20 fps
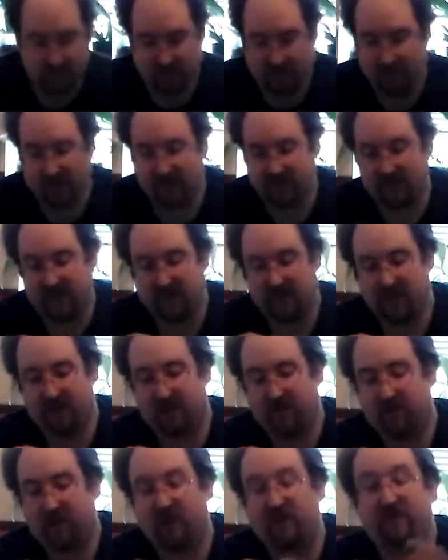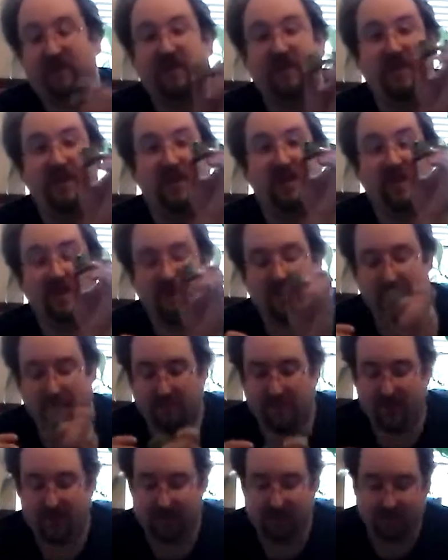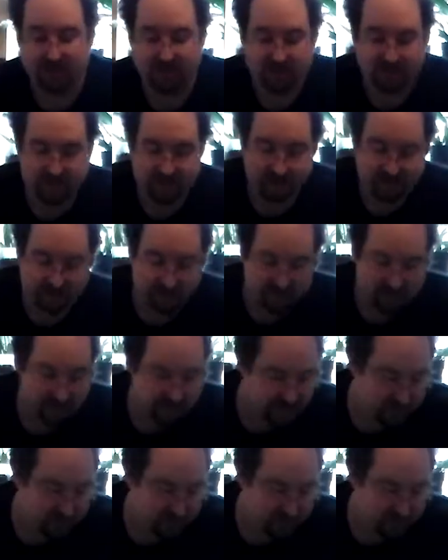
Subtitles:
Got another one of the bikers.